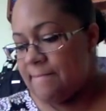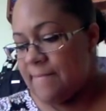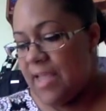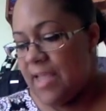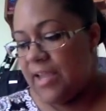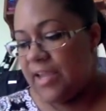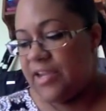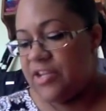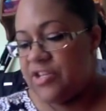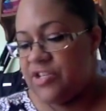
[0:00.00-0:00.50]

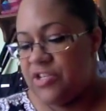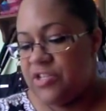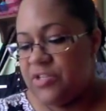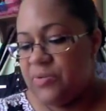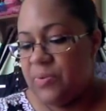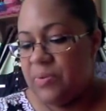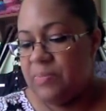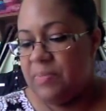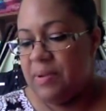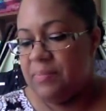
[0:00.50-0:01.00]
I can just
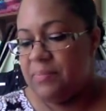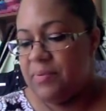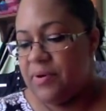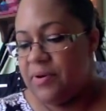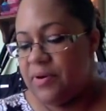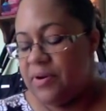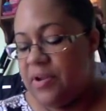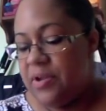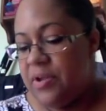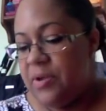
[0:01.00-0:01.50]

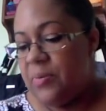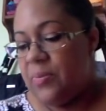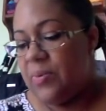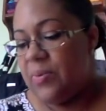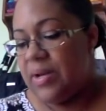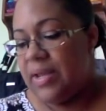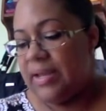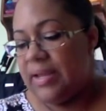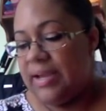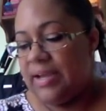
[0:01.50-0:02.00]
remember when
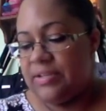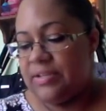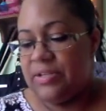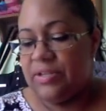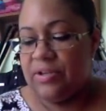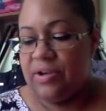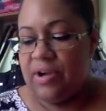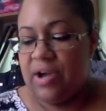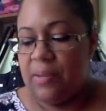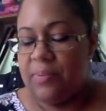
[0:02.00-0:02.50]
I got to
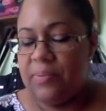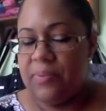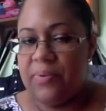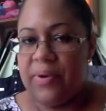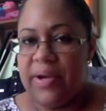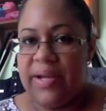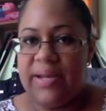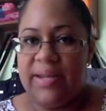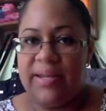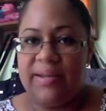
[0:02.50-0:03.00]
the
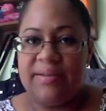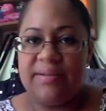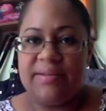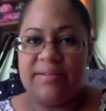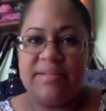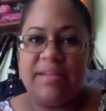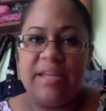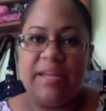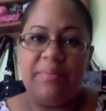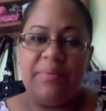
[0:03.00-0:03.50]
operating
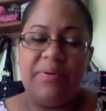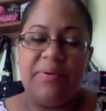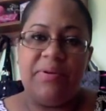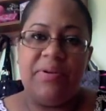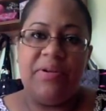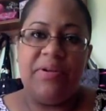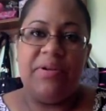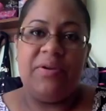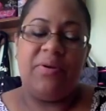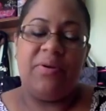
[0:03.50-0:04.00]
table,
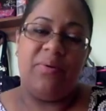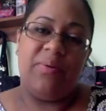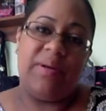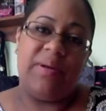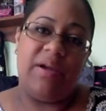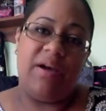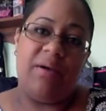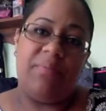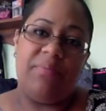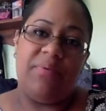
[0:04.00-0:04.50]
or when the
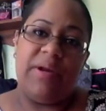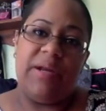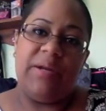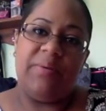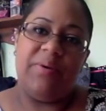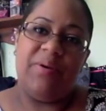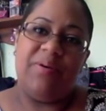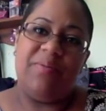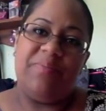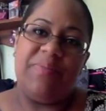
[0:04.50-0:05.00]
operating
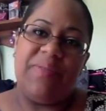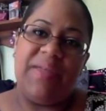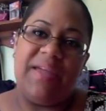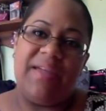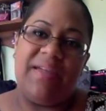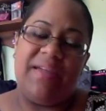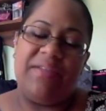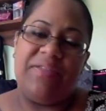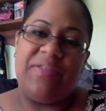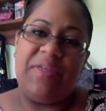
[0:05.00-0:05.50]
room,
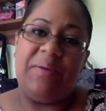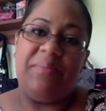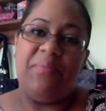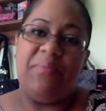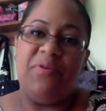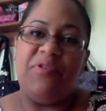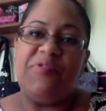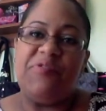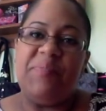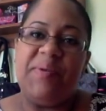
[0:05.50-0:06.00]
they
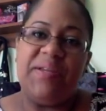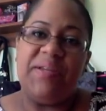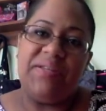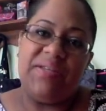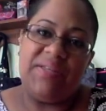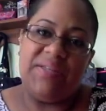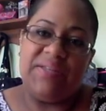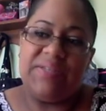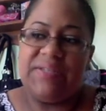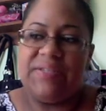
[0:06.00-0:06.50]
moved me to
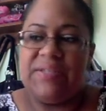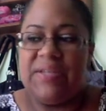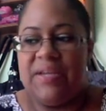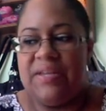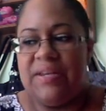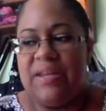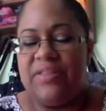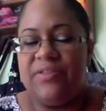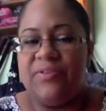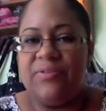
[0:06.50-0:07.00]
this
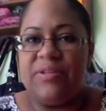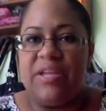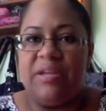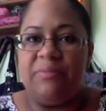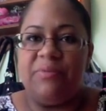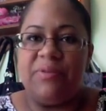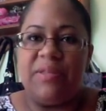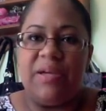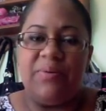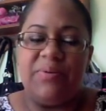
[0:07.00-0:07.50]
another
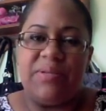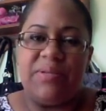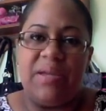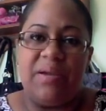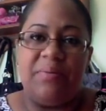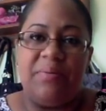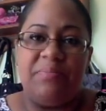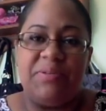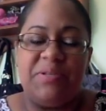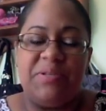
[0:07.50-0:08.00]
table that was like
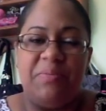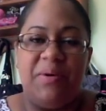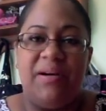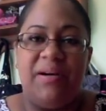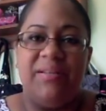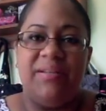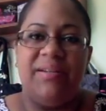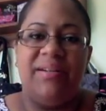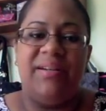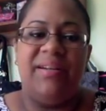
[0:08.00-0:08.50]

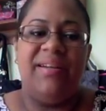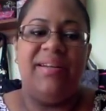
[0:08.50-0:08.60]
smaller,